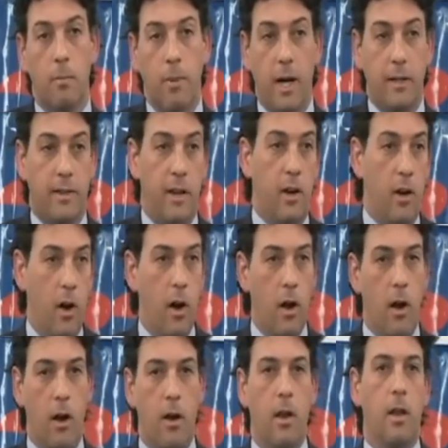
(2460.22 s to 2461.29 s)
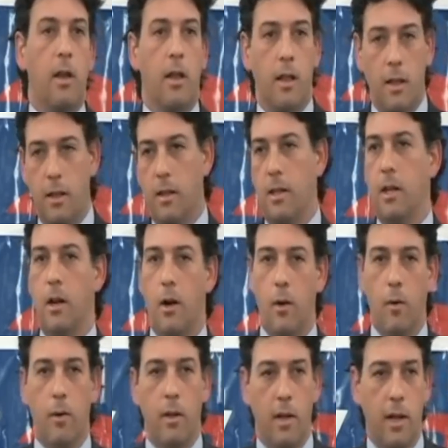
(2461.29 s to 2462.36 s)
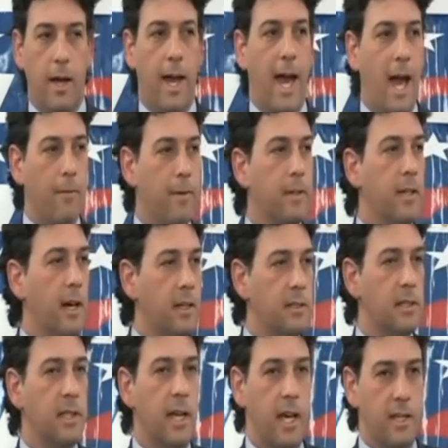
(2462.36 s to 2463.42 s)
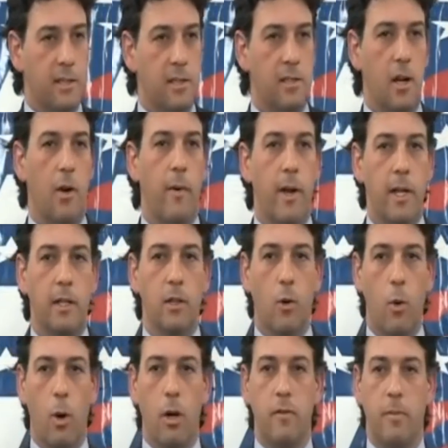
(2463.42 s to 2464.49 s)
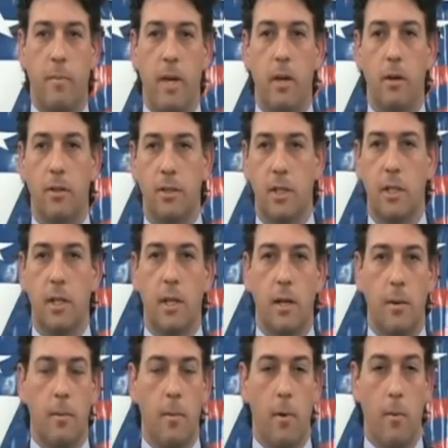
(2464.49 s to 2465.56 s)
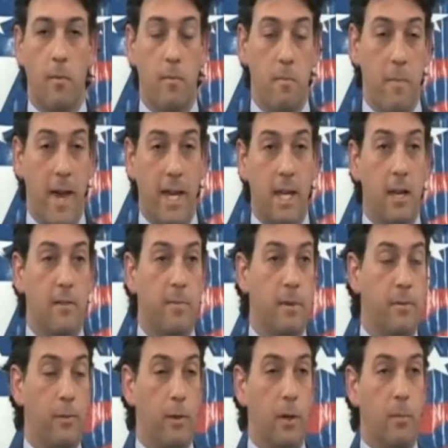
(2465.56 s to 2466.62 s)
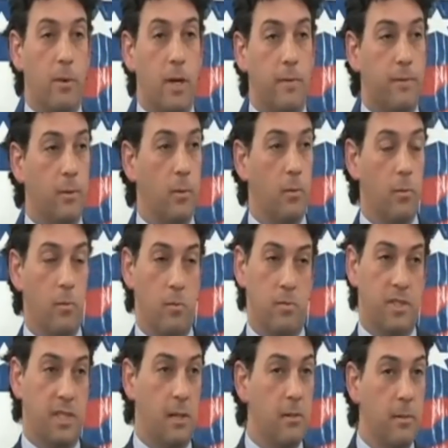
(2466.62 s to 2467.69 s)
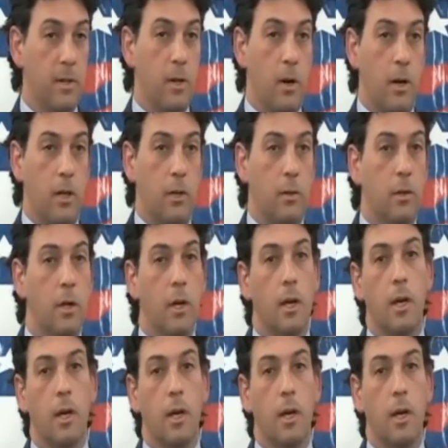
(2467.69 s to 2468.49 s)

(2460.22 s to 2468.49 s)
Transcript: But there are, you know, a half a dozen cases already in the Court of Appeals. Many have been fully briefed. Some have been argued.